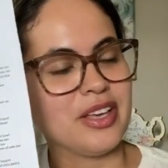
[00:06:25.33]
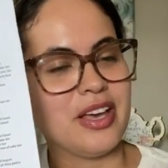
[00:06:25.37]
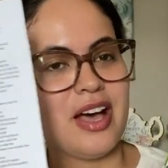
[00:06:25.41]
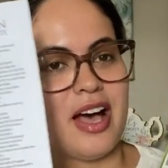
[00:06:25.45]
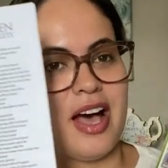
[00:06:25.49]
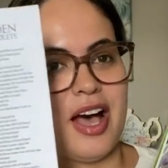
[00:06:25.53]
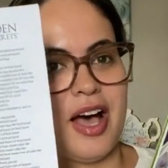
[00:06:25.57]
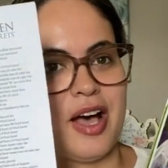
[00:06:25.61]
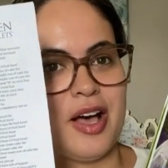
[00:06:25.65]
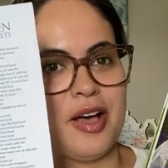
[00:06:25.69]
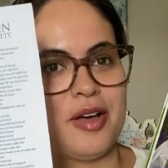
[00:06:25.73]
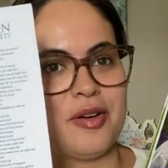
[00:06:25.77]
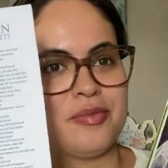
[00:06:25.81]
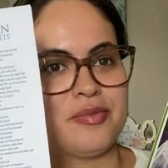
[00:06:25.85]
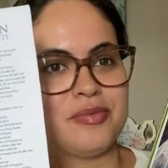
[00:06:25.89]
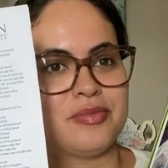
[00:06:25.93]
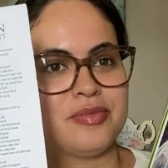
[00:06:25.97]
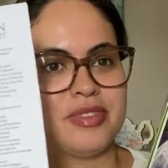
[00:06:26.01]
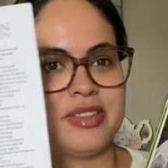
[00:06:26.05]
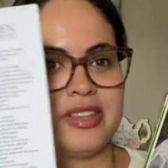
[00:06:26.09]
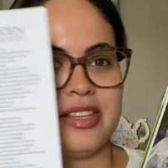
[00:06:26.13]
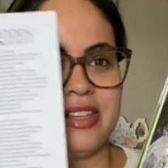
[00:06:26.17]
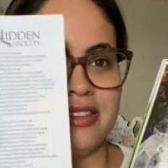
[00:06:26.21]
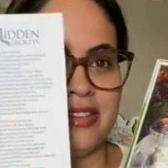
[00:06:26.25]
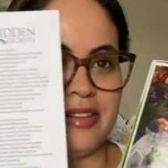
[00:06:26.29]

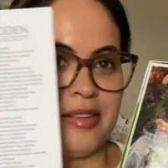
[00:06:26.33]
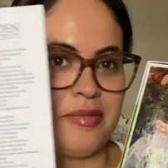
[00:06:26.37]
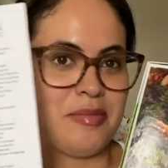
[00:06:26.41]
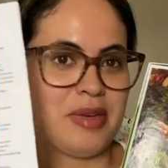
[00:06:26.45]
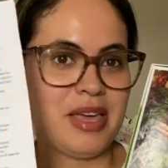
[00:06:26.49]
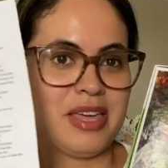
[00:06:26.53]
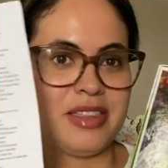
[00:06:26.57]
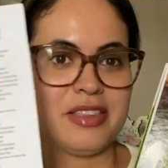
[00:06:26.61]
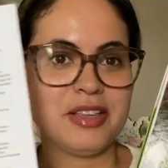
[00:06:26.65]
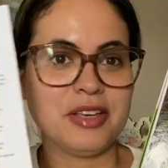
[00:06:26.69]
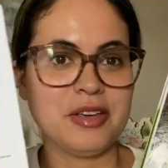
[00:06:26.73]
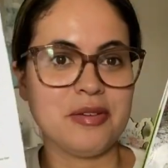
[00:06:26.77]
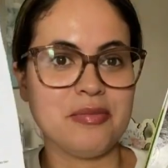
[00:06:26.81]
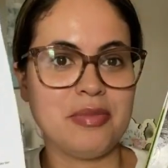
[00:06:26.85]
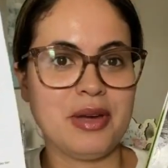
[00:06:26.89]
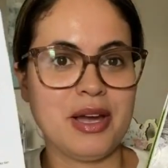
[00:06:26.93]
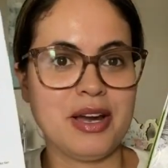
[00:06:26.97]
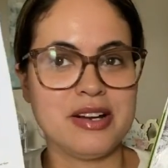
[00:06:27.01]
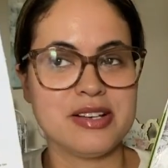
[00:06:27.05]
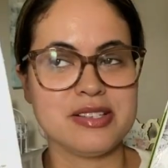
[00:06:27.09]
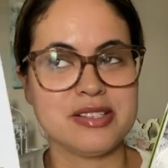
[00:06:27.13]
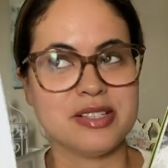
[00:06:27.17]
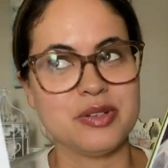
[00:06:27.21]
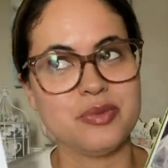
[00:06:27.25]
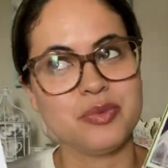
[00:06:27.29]
and make the
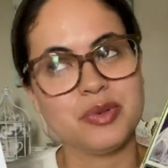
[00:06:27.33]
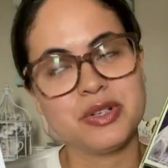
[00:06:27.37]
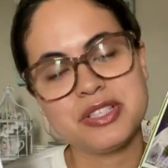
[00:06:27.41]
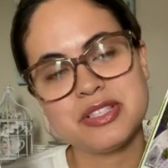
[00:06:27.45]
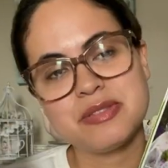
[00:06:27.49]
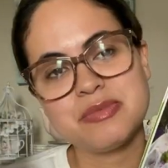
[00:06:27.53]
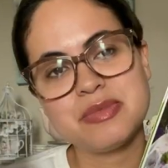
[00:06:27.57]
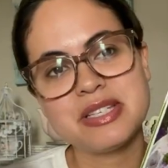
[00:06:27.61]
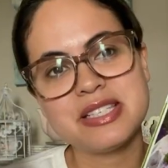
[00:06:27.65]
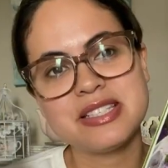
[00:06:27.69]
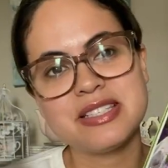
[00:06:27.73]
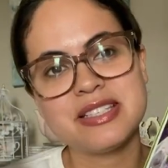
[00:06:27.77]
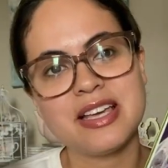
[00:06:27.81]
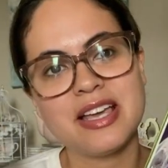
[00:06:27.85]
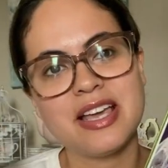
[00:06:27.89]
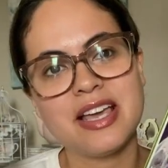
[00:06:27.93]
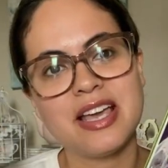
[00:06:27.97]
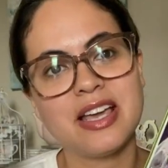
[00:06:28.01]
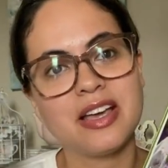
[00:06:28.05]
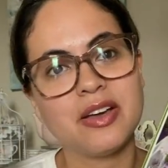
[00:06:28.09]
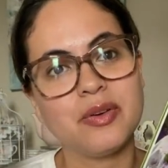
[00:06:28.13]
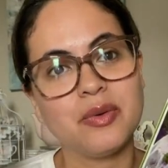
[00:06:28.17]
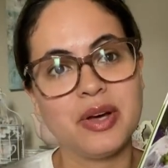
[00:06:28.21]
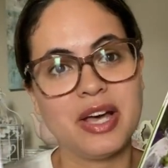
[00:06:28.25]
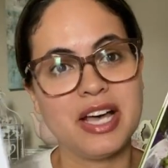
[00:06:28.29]
comparison, what's
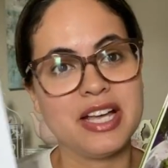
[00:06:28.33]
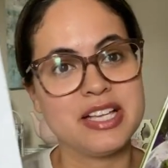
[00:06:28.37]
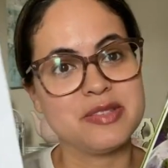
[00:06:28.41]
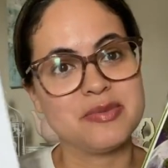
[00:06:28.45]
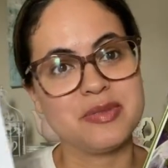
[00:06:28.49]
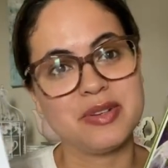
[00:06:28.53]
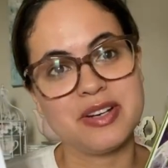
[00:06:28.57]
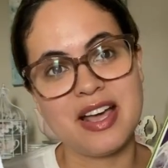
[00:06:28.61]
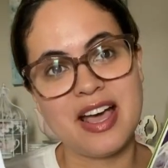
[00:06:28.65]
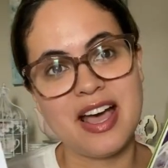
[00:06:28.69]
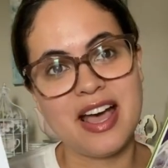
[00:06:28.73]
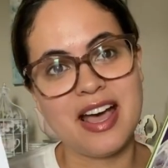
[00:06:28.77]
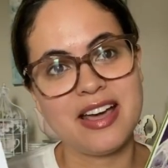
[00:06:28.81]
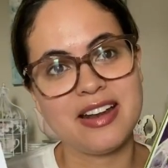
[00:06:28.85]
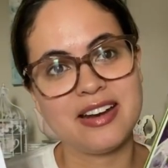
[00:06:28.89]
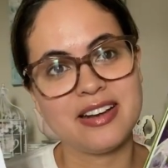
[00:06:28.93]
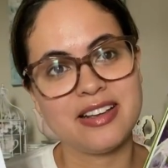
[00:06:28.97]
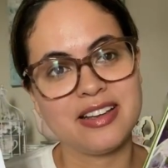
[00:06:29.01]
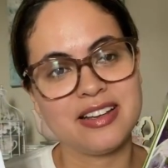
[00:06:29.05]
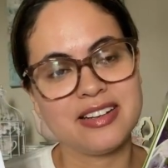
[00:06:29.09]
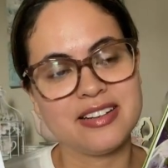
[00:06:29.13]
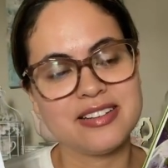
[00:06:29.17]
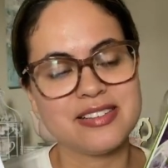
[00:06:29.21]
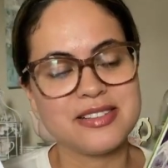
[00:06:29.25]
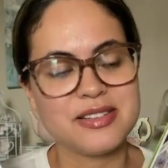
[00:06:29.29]
missing, what has been
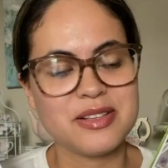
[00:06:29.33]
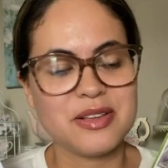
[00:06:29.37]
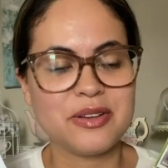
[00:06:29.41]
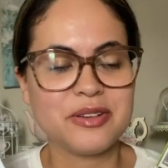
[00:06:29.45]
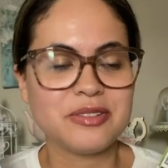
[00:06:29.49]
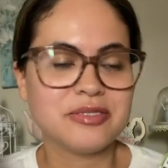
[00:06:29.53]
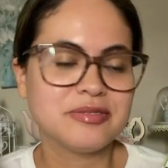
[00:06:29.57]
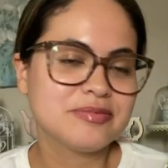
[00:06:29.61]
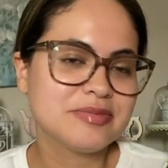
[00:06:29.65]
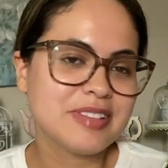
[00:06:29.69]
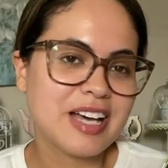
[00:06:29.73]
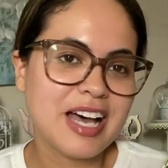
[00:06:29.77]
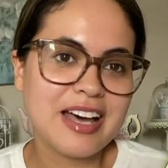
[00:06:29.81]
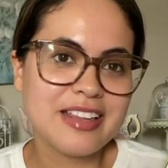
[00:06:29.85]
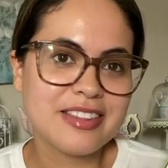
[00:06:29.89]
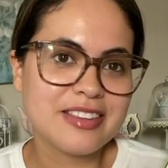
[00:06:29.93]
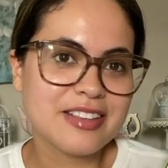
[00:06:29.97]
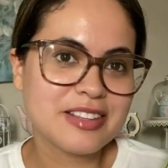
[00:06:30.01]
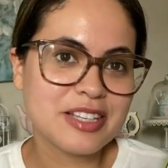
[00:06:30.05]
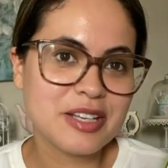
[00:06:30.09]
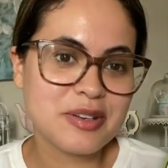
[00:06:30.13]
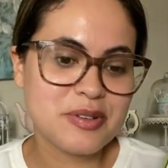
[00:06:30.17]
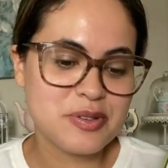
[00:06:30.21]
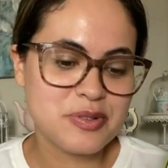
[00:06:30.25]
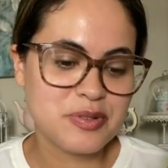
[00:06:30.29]
added. So I
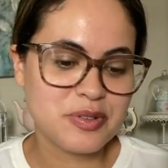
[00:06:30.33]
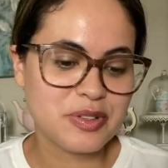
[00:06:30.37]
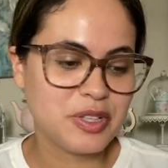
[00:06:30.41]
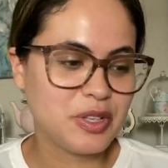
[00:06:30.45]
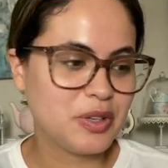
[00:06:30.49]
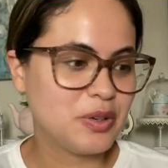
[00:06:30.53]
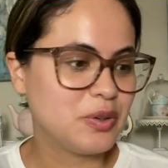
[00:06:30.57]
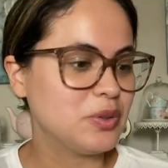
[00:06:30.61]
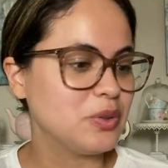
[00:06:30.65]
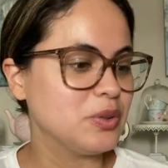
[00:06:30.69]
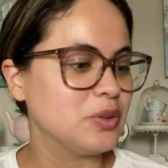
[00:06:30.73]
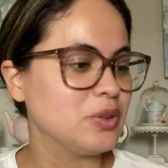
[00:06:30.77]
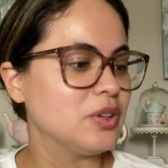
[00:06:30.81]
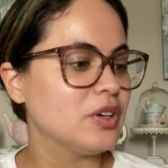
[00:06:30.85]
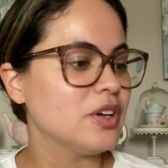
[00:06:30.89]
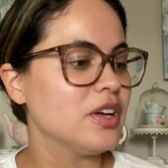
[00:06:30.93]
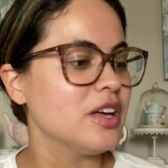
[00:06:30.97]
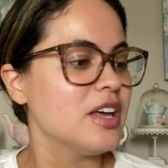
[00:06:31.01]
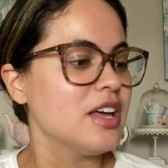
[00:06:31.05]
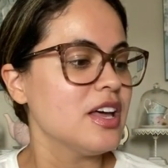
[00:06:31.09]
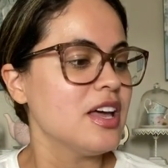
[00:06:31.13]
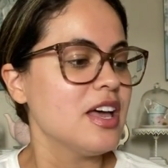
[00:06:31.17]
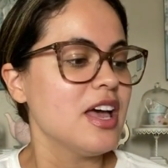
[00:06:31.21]
thought that was really cool.